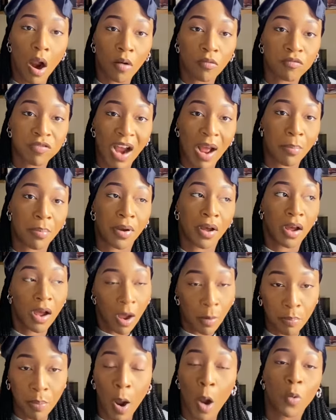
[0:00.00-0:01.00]
a
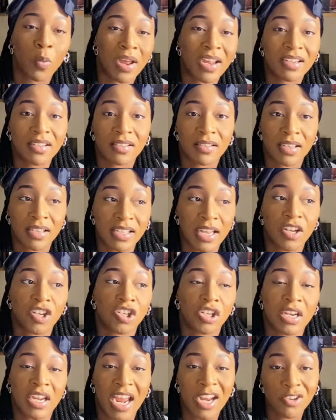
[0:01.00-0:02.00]
rapper, a poet,
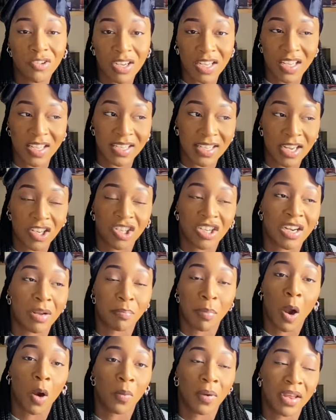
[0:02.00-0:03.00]
essentially. Kendrick is
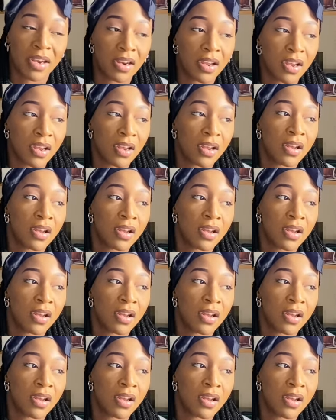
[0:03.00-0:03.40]
essentially a poet.